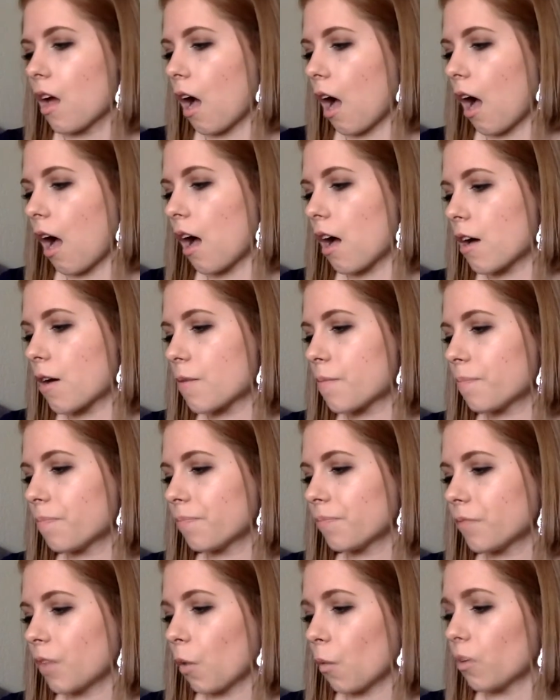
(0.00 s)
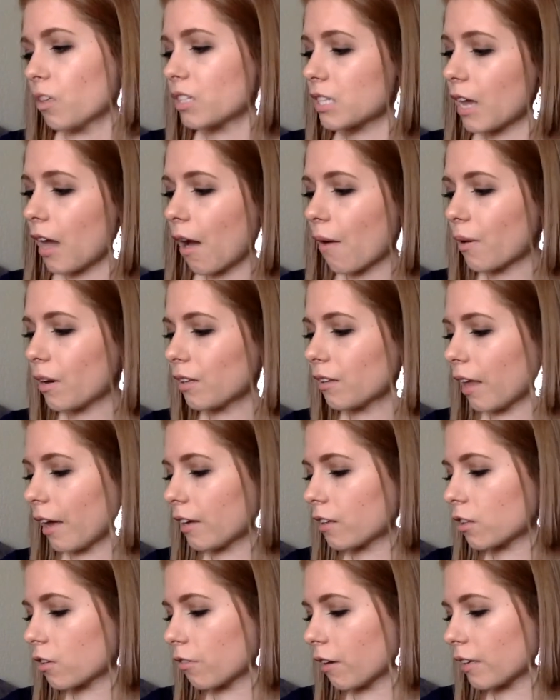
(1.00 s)
We'll see how I
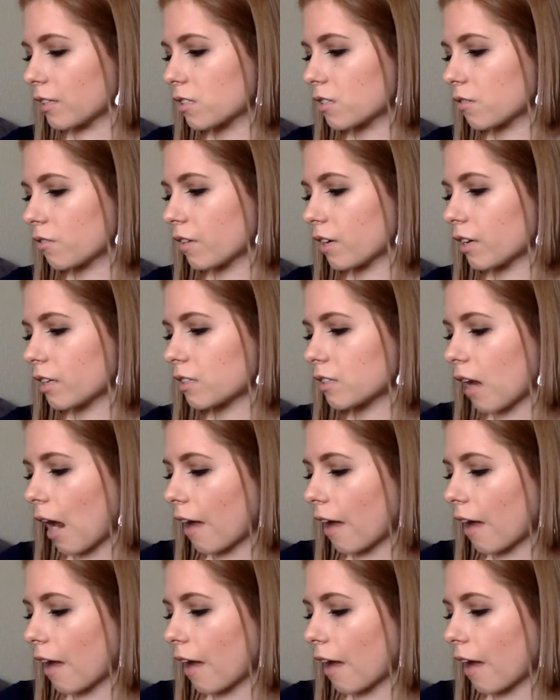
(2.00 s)
like the rest of it.